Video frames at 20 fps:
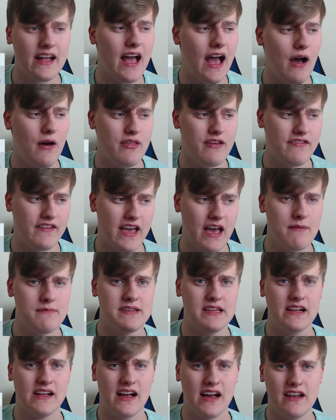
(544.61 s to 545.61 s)
how they've
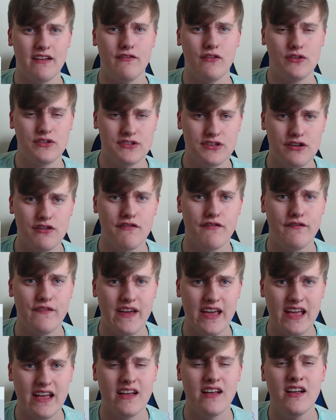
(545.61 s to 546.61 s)
kept it kind of on 2
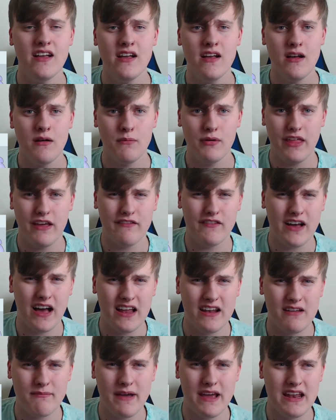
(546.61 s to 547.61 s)
feet, but they've
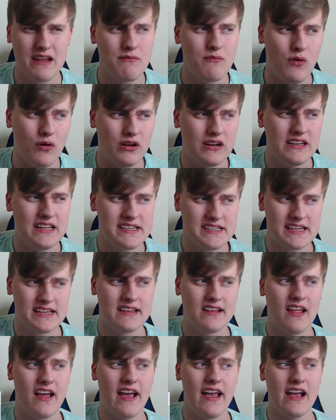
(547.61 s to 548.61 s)
kind of made it more
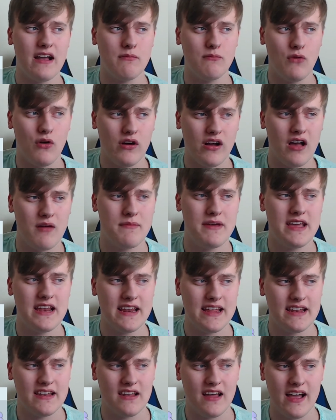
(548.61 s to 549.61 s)
lizard-like, more
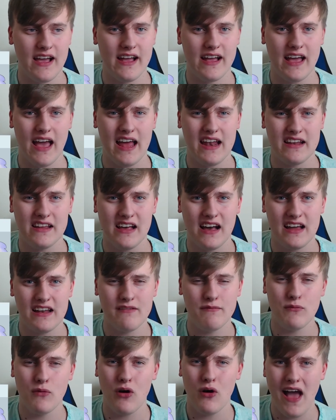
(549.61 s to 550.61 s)
chameleon-like, and kind
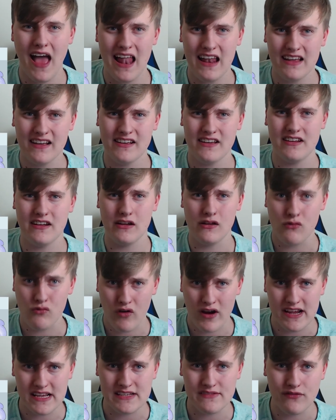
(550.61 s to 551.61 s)
of more elegant and
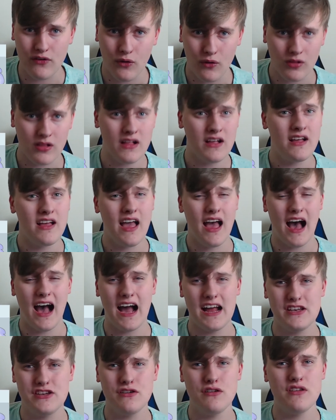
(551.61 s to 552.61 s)
graceful.
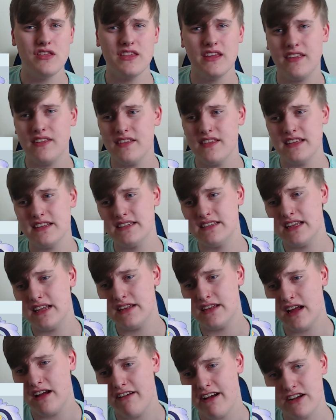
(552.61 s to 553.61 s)
I do think that this is a
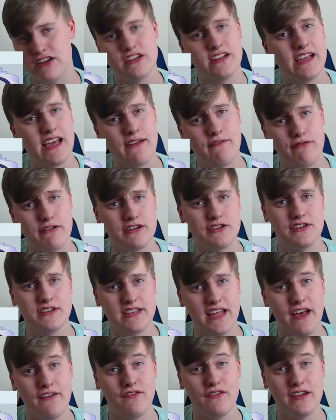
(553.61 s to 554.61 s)
direction Game Freak should
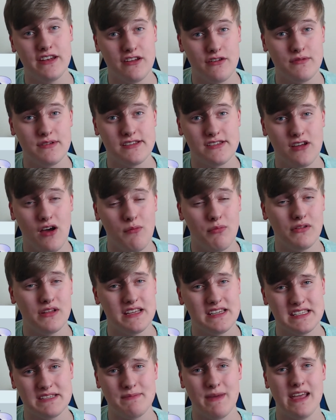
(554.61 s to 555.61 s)
definitely do with
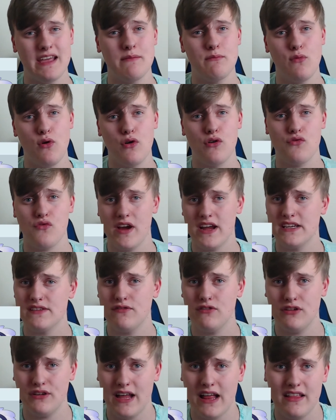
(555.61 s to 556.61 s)
Sobble, is to make it more
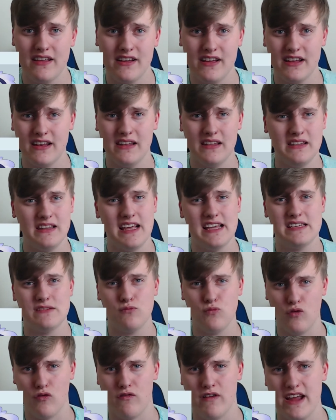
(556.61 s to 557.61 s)
graceful and elegant and
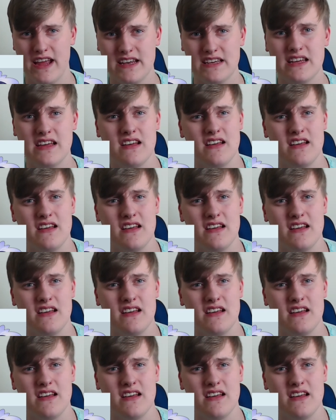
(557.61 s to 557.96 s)
less worried.